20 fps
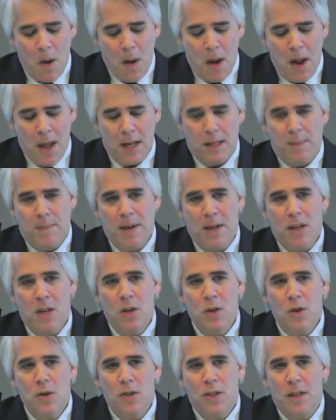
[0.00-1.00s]
It's been
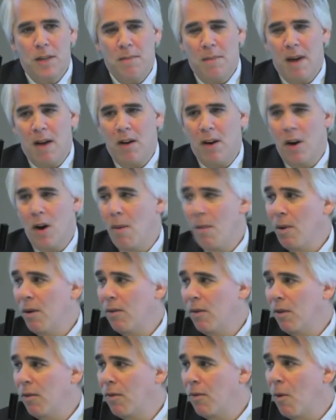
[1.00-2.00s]
used in melanoma
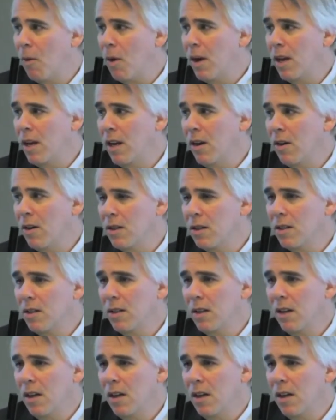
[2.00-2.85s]
for 40 years.